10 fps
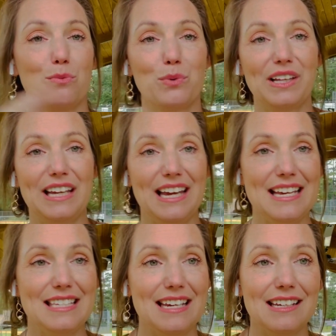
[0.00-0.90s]
really
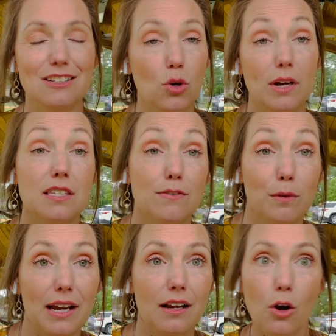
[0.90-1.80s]
easy choice for
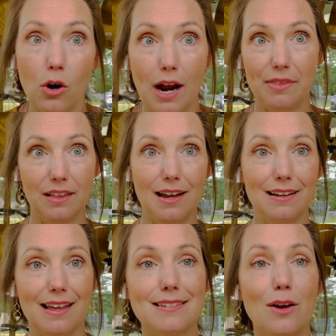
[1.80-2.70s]
me. Go grab the
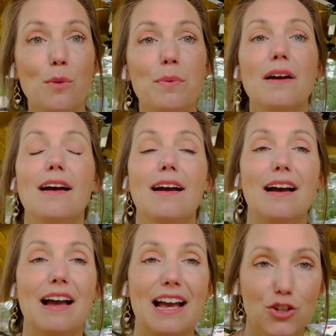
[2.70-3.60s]
lilac soap,
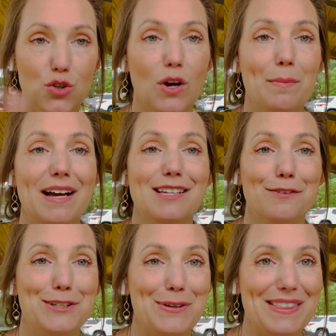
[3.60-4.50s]
enjoy
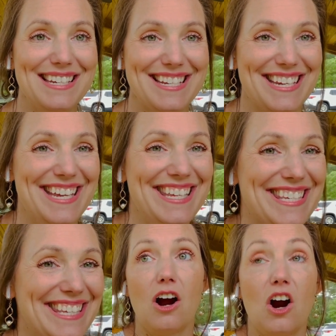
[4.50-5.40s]
myself doing the
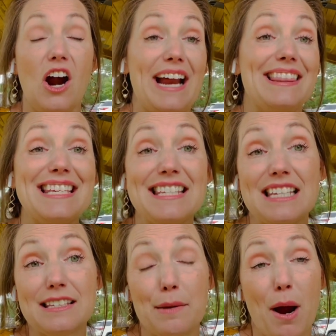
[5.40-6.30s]
dishes. All right, this
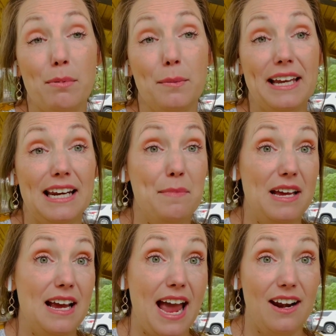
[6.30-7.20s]
is probably gonna
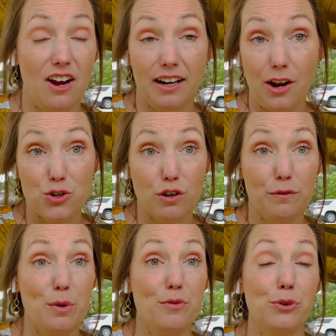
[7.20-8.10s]
be a
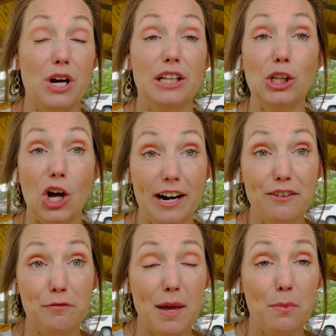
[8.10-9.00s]
non-negotiable for a lot
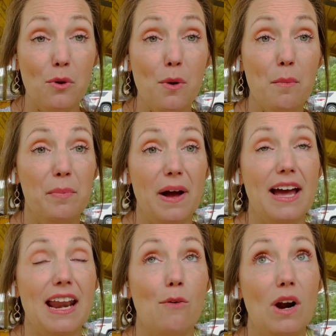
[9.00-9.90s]
of people,
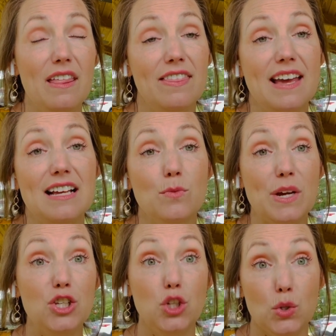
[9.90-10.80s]
but one of the things
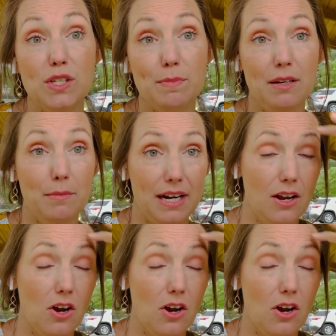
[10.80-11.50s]
we do spend money